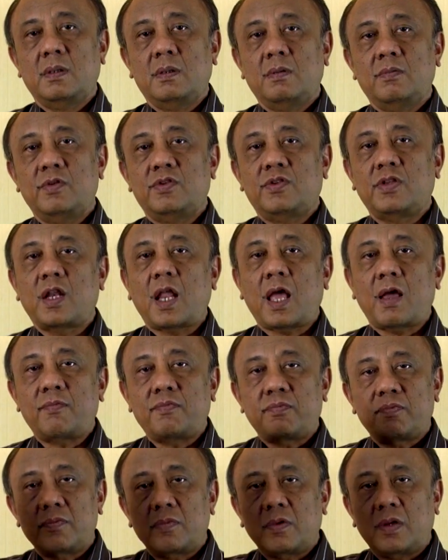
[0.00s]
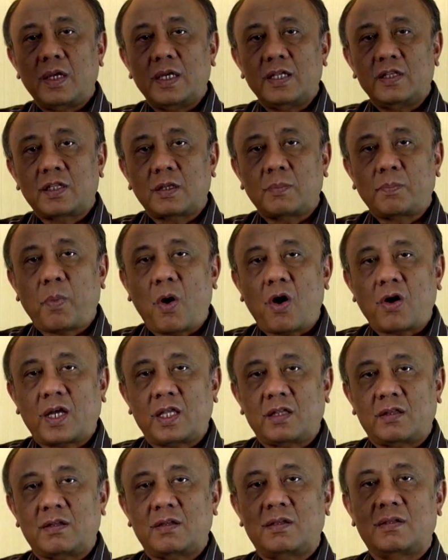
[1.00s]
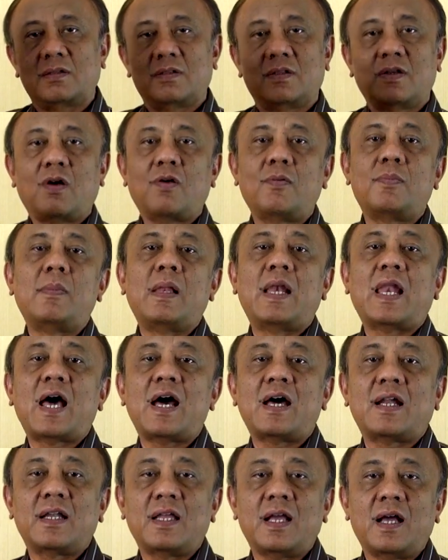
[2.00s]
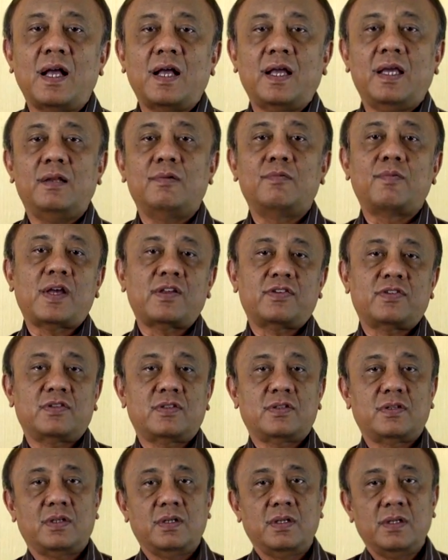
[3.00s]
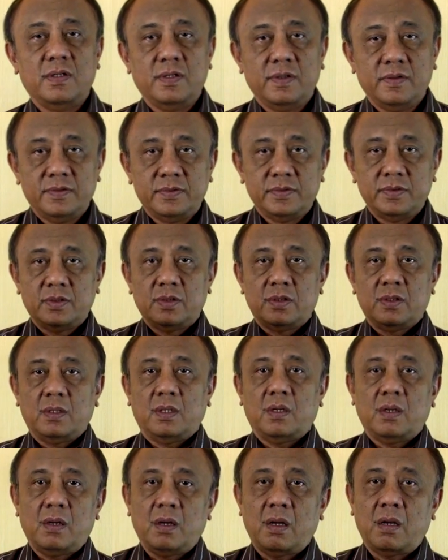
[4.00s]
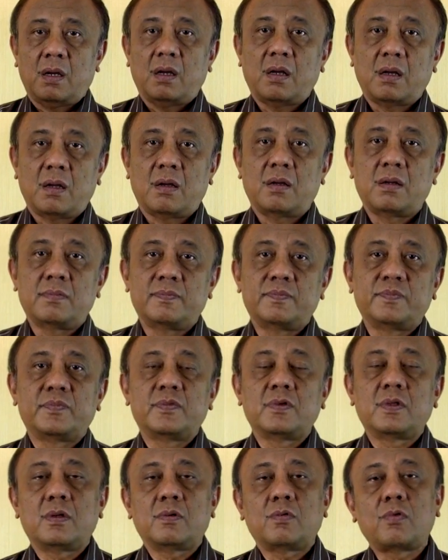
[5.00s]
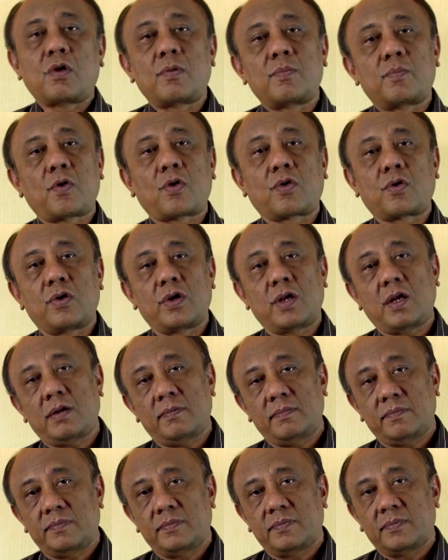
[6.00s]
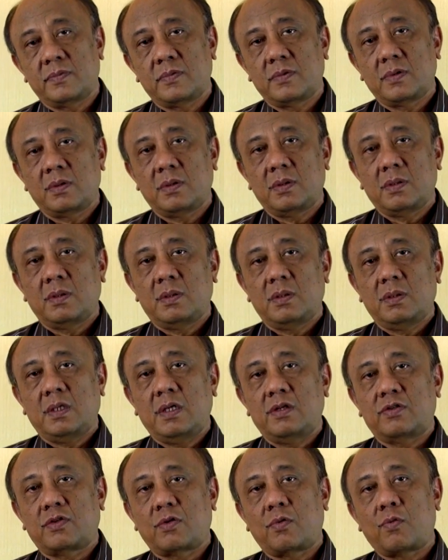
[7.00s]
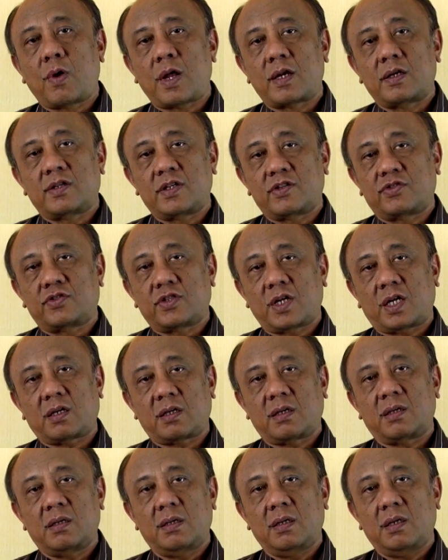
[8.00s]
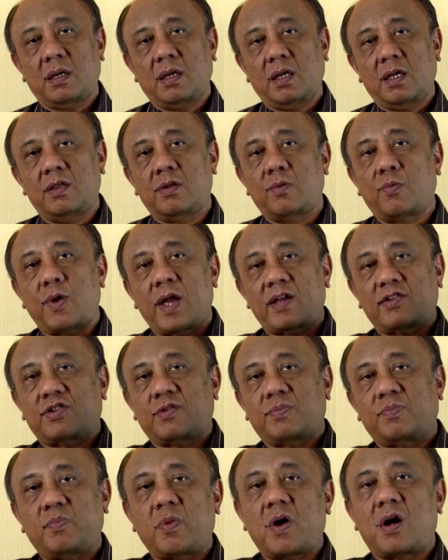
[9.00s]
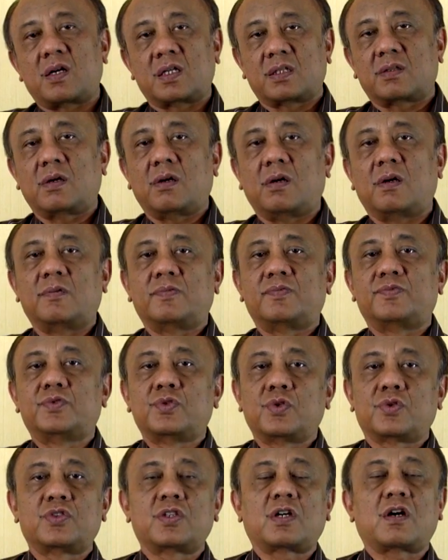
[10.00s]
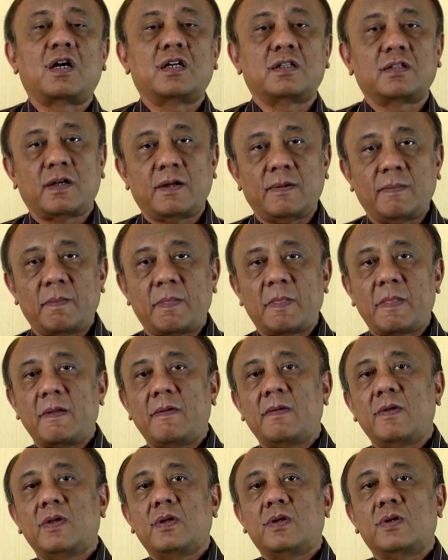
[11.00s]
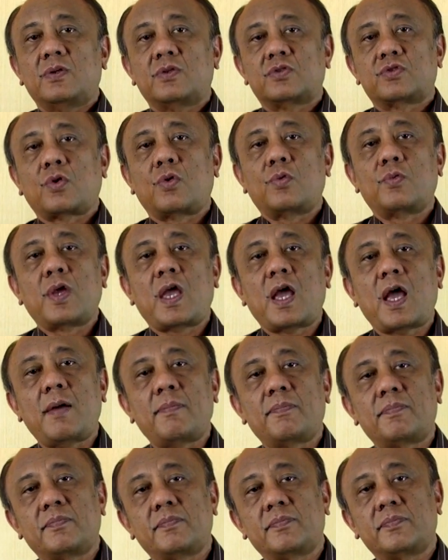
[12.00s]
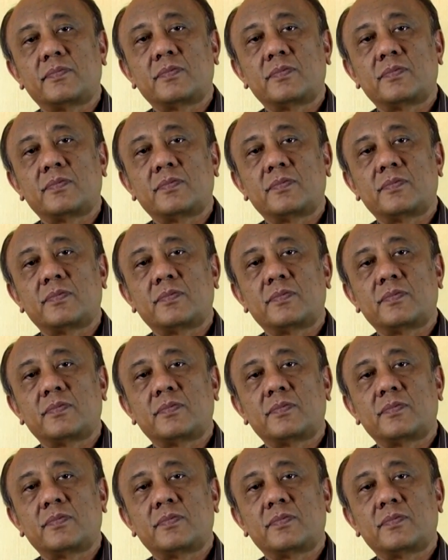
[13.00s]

We still have a little pocket of malaria in West Kulon Progo. It's one district in the west part of Yogyakarta. So we have